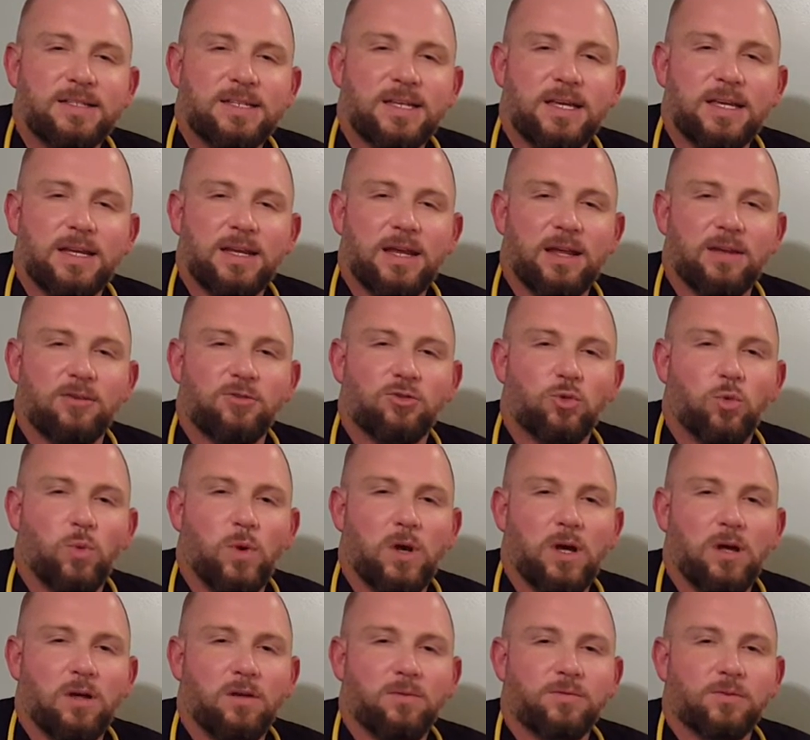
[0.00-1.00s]
10, and
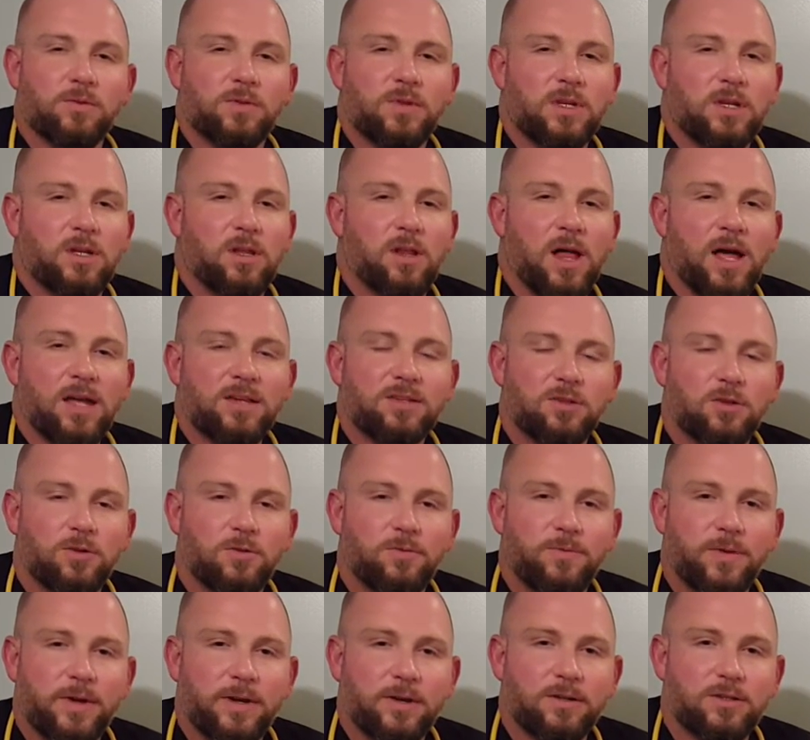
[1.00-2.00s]
12 are the
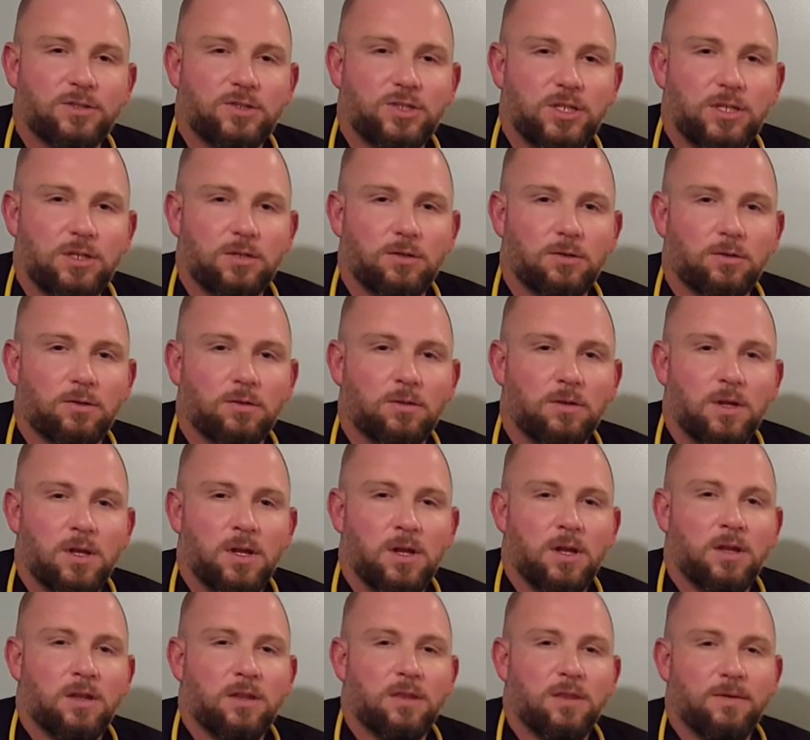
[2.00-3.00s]
glossopharyngeal,
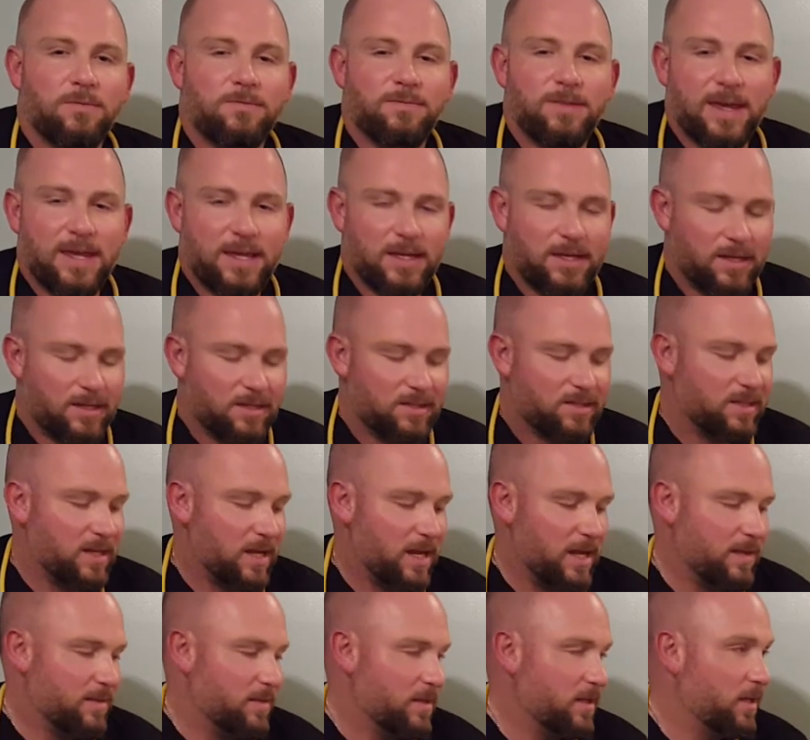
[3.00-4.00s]
the vagus,
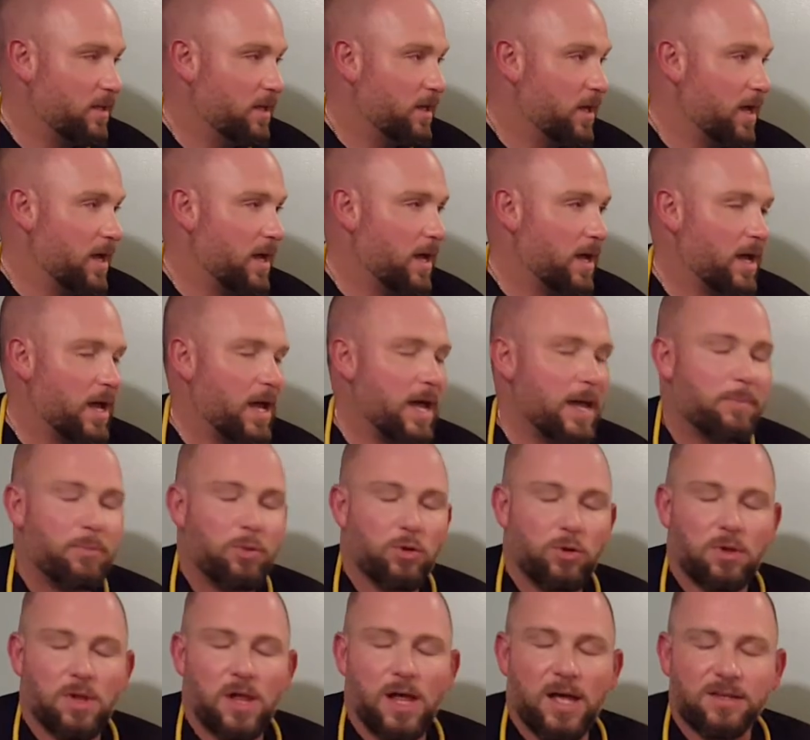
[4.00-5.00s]
and the
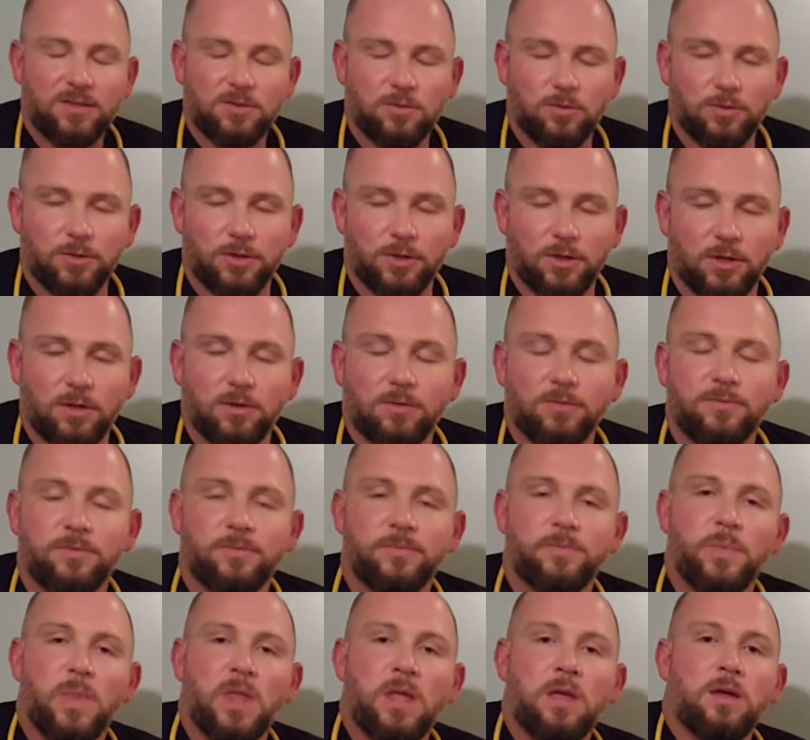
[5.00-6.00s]
hypoglossal nerve.
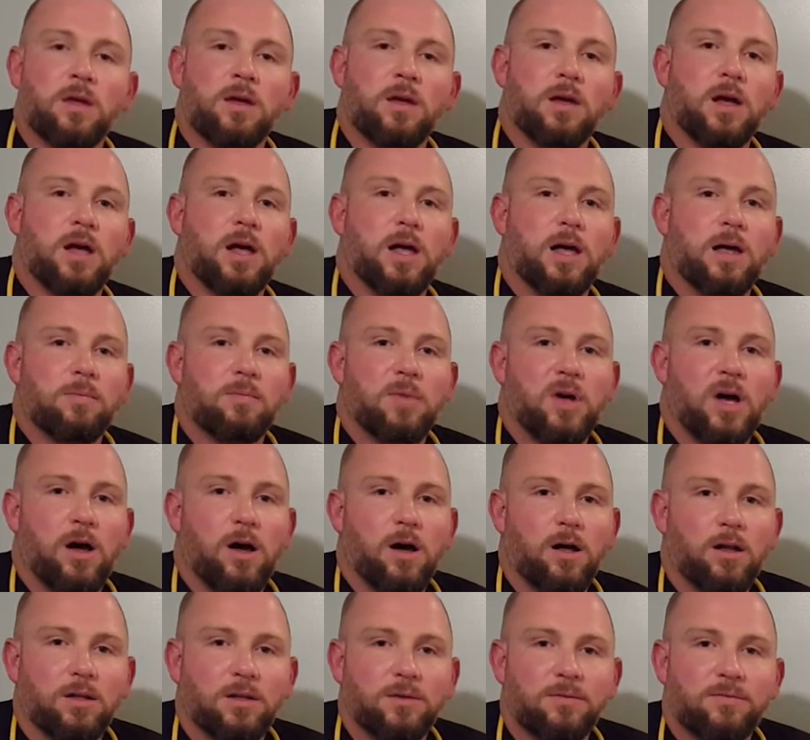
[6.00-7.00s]

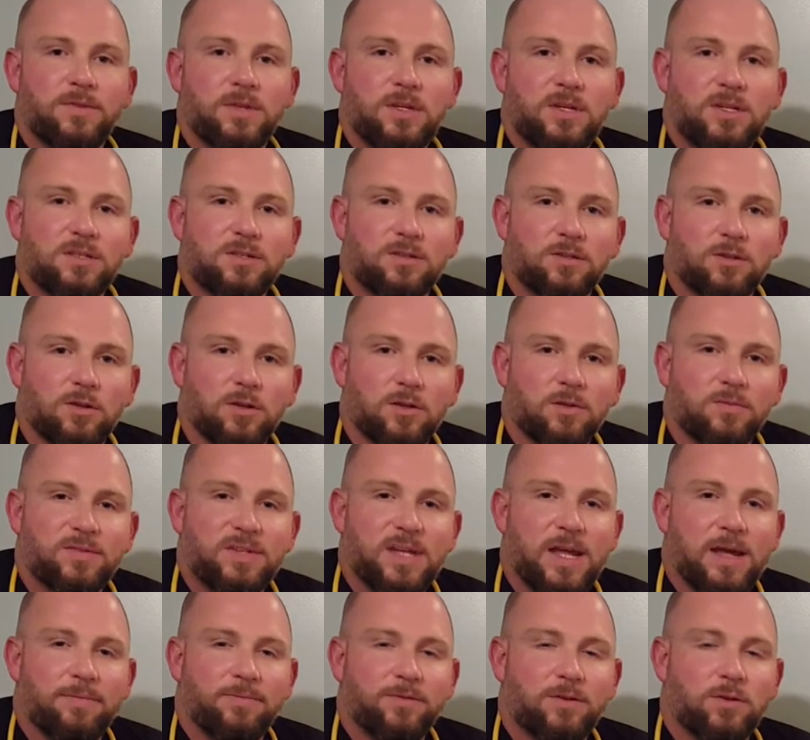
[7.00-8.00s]
All of these nerves
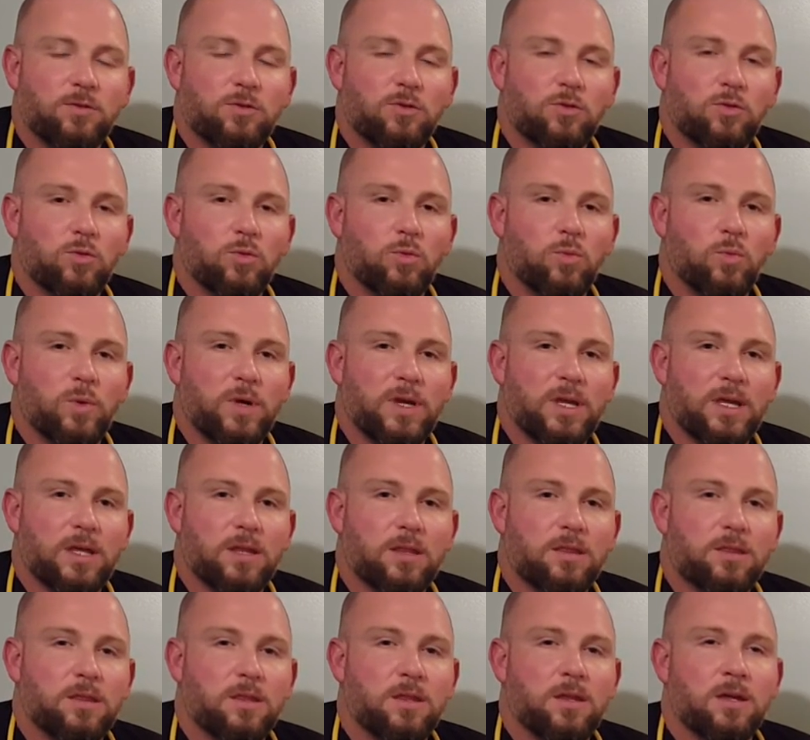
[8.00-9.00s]
have to do
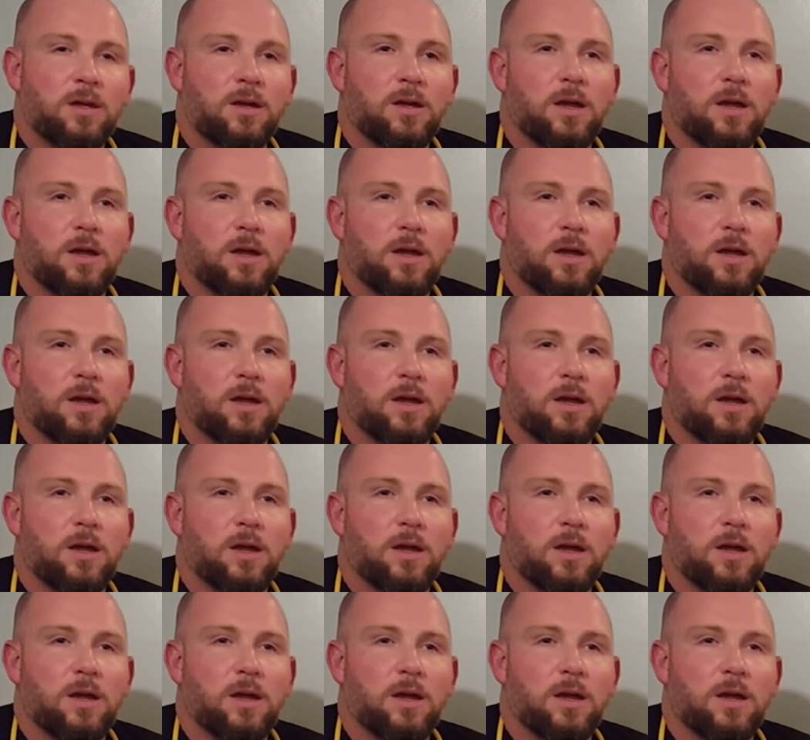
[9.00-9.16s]
with